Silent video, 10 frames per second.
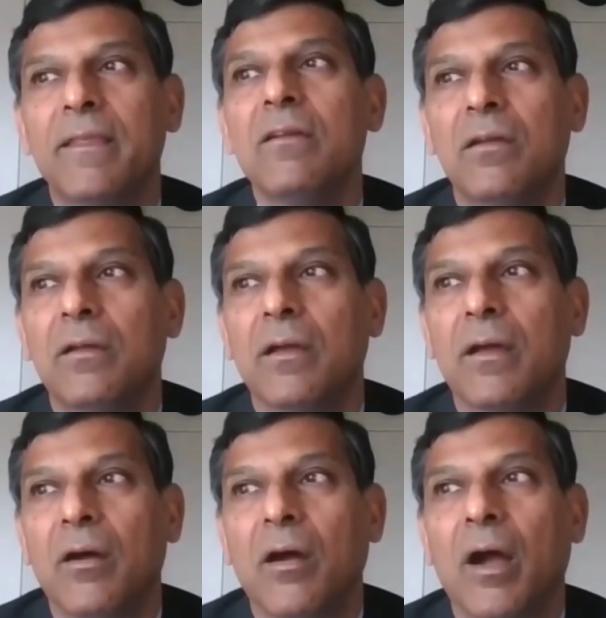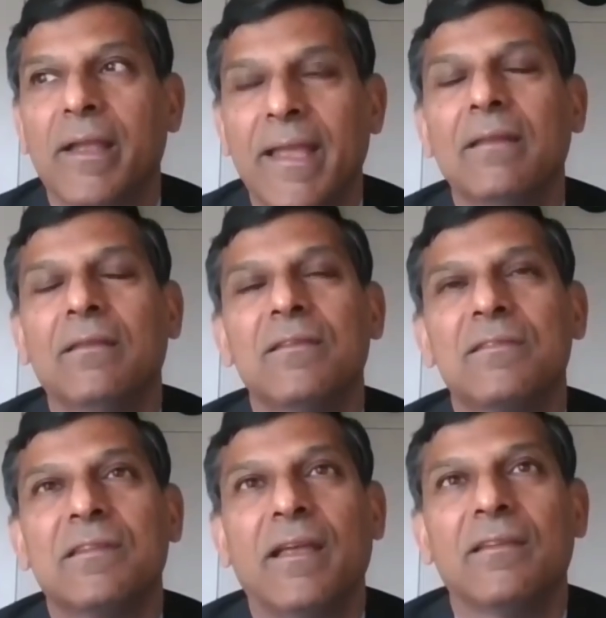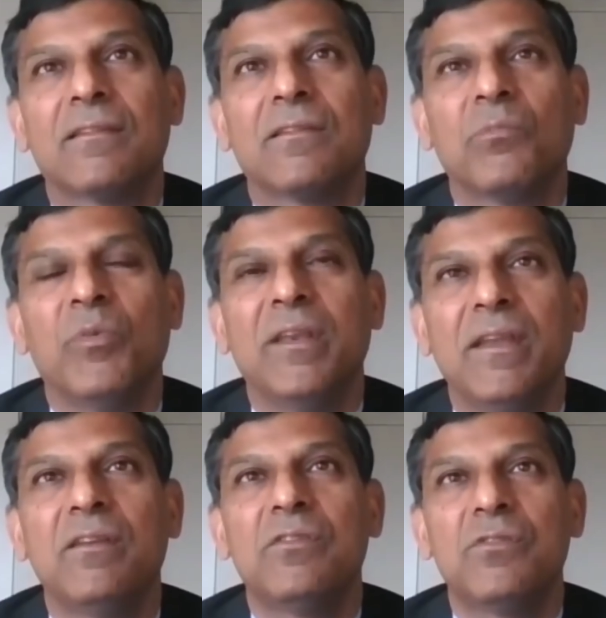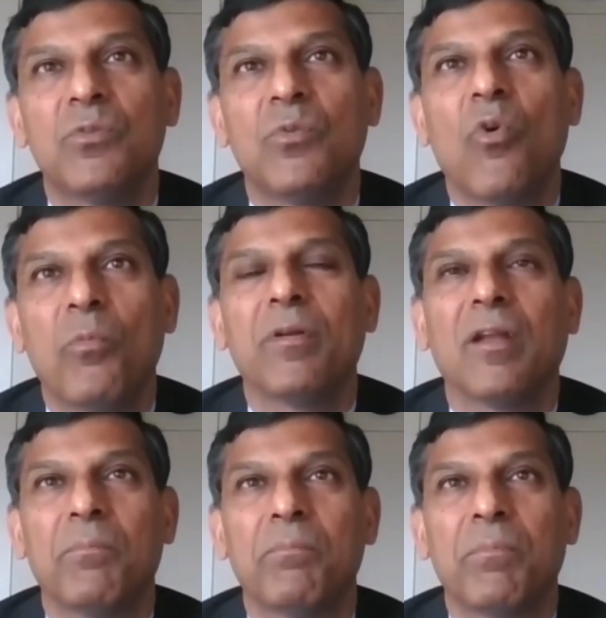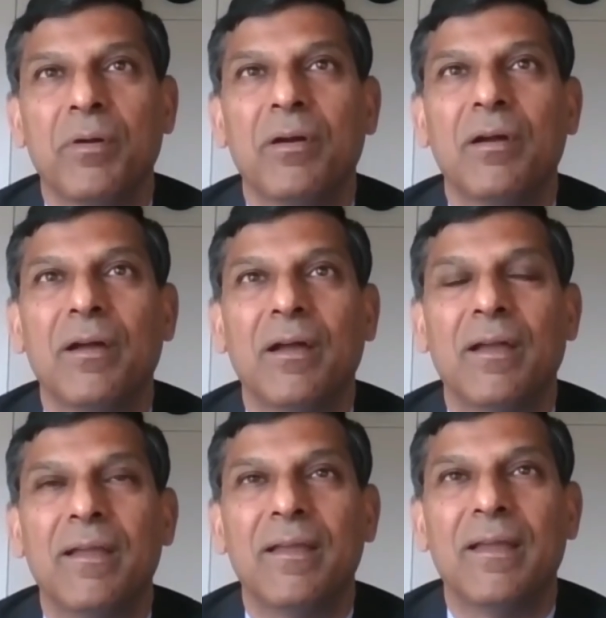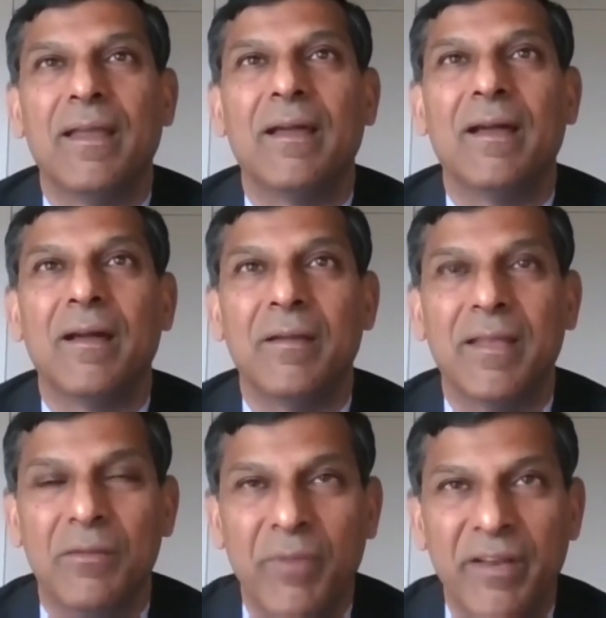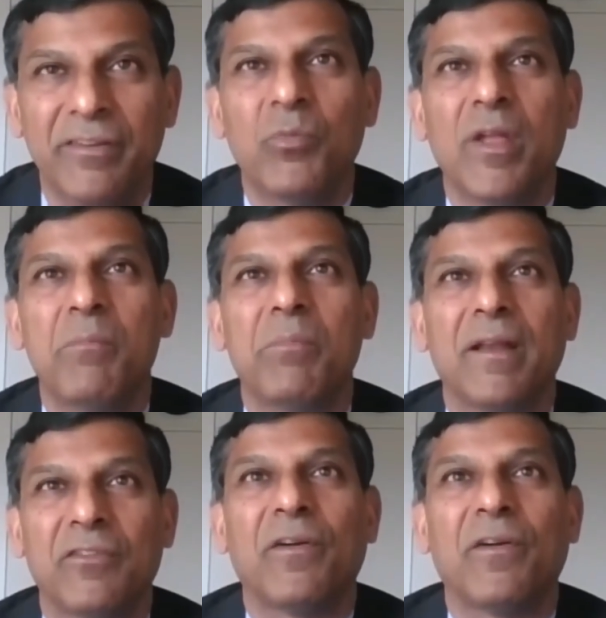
think, again, this says we need to open up in a measured way, but as